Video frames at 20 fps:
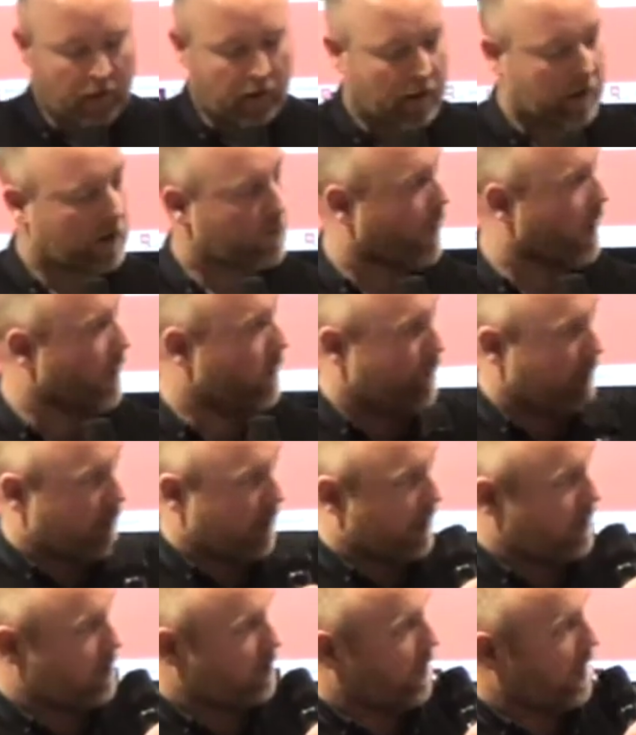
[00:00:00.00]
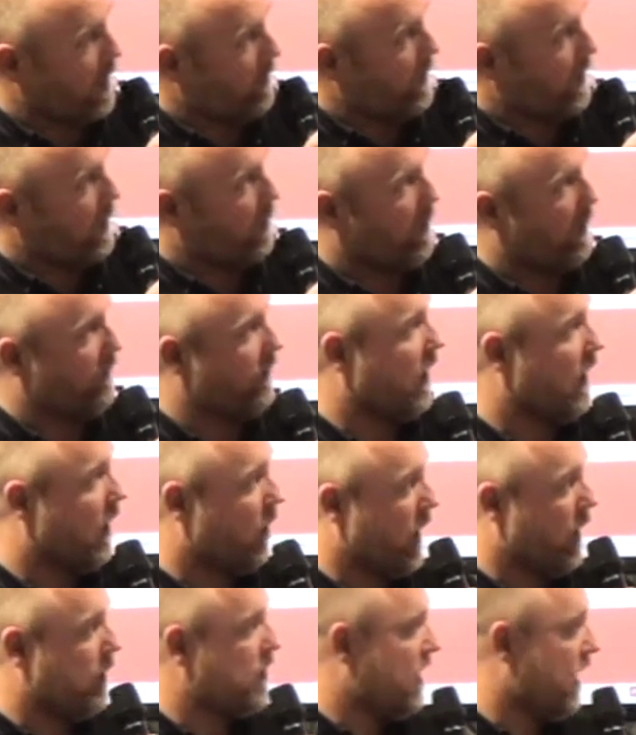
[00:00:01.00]
At Swipii, at Swipii we've got
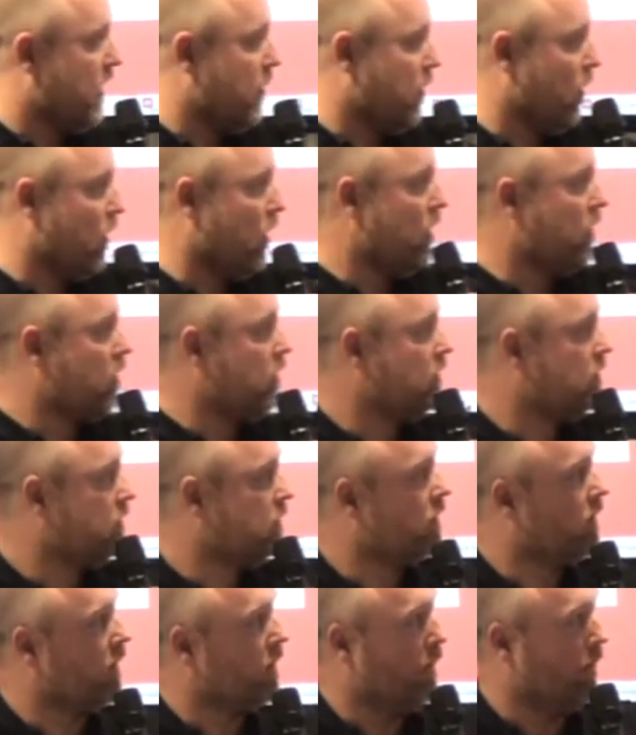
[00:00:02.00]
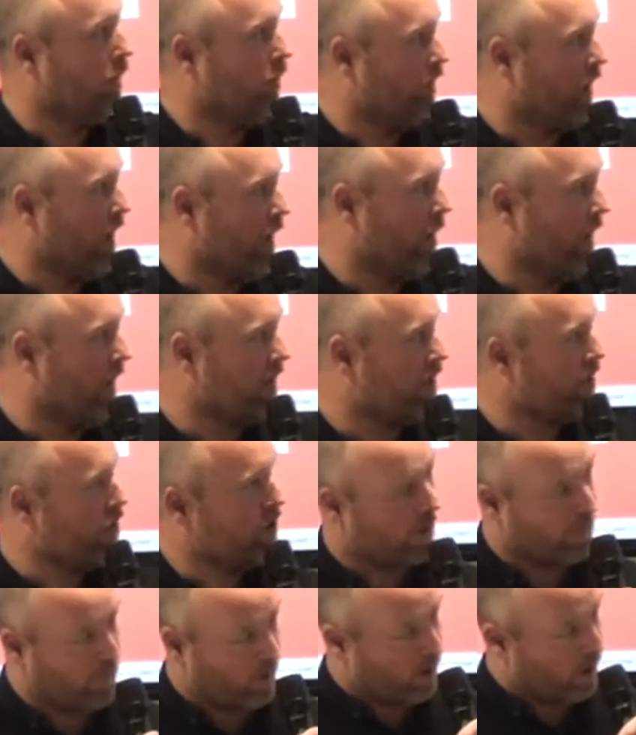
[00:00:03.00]
a website bot um, we've got a
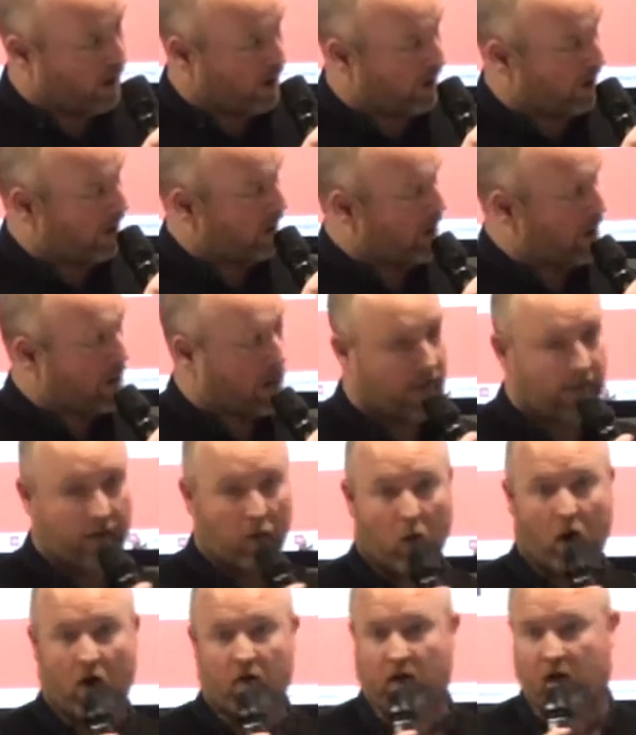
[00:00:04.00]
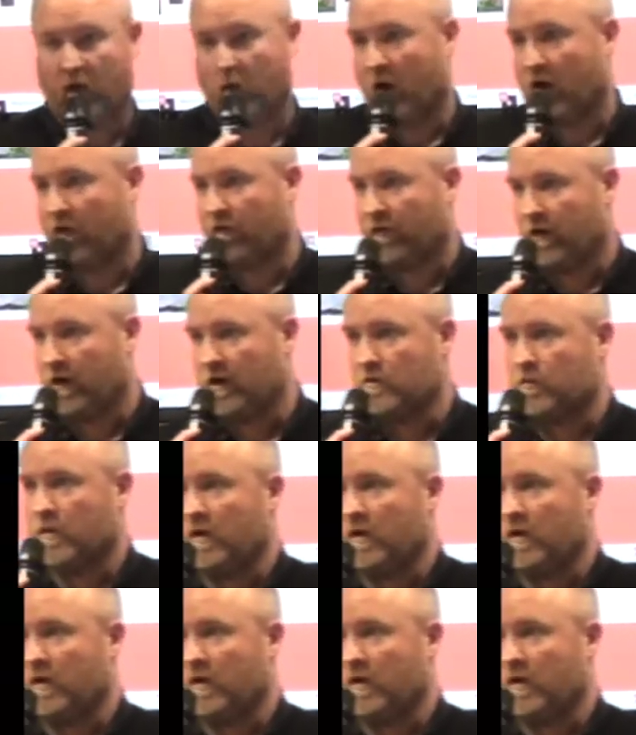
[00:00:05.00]
messenger bot, and they work really well for us.